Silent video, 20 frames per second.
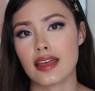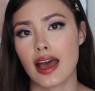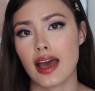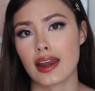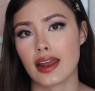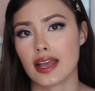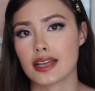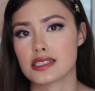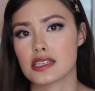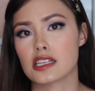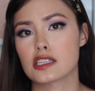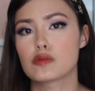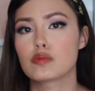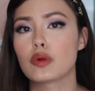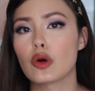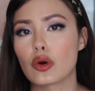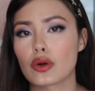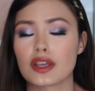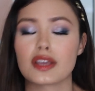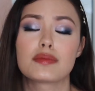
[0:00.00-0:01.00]
that excess
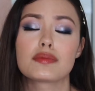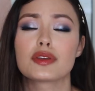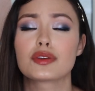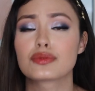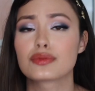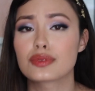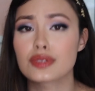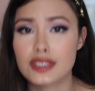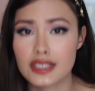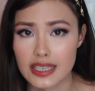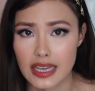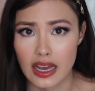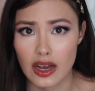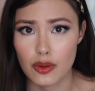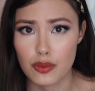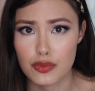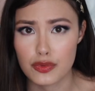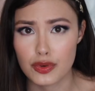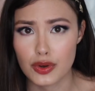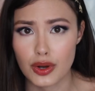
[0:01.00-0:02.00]
bulk can be really
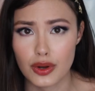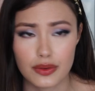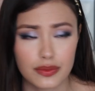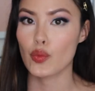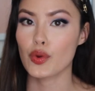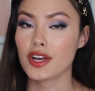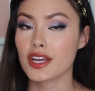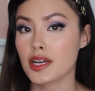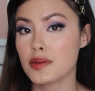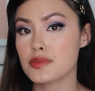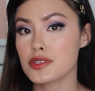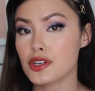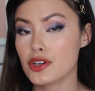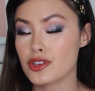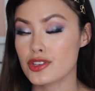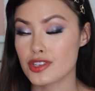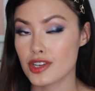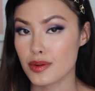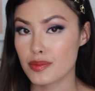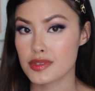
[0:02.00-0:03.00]
helpful. When it comes to your
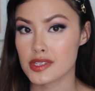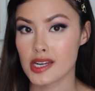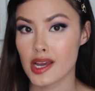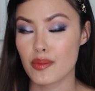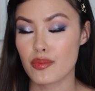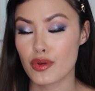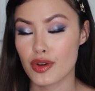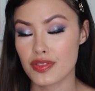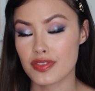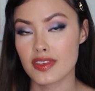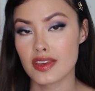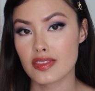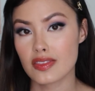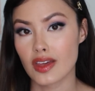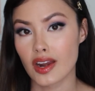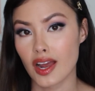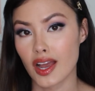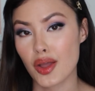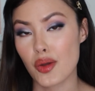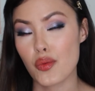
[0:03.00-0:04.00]
serum step, one thing
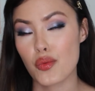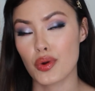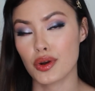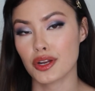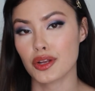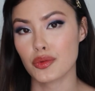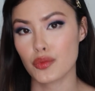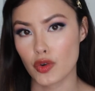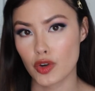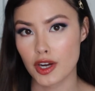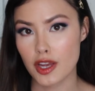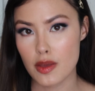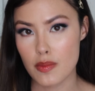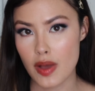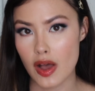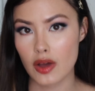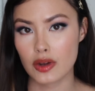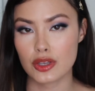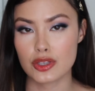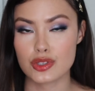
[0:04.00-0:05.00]
that I wouldn't worry
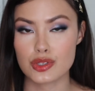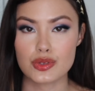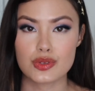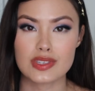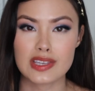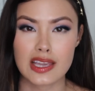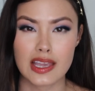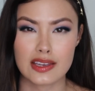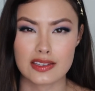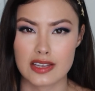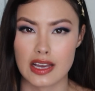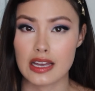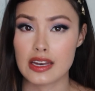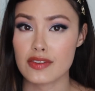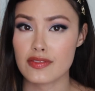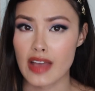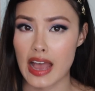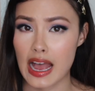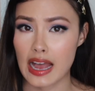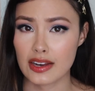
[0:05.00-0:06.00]
about is using a ton
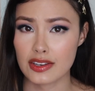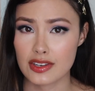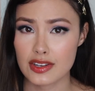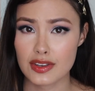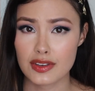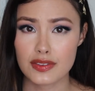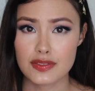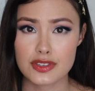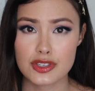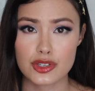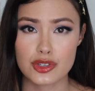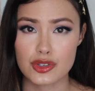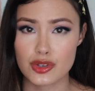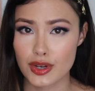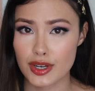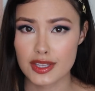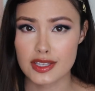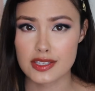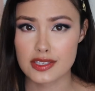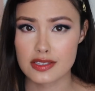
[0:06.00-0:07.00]
of actives
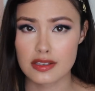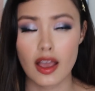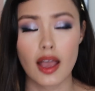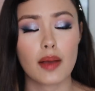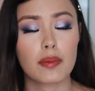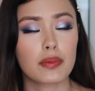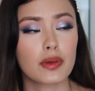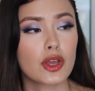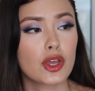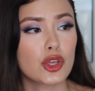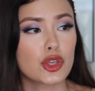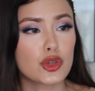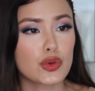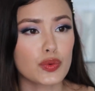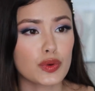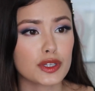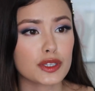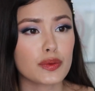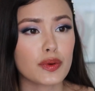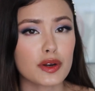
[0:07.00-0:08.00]
during this step. You
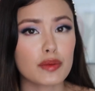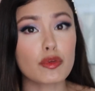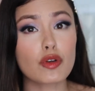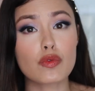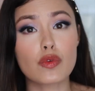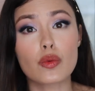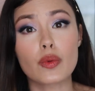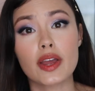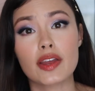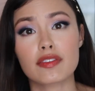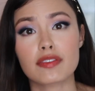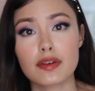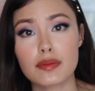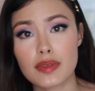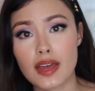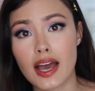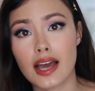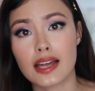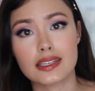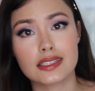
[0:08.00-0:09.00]
really wanna move away away from
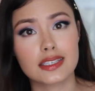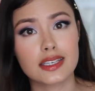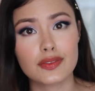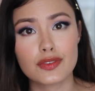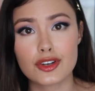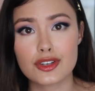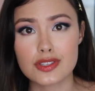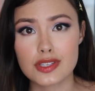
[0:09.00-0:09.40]
that. Give your